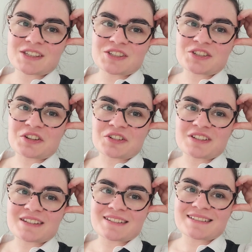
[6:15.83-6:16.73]

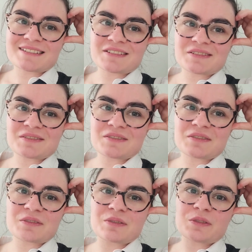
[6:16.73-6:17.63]
start
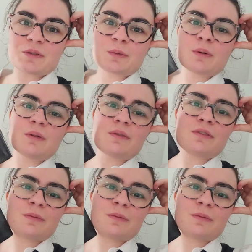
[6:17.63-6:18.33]
The Wolf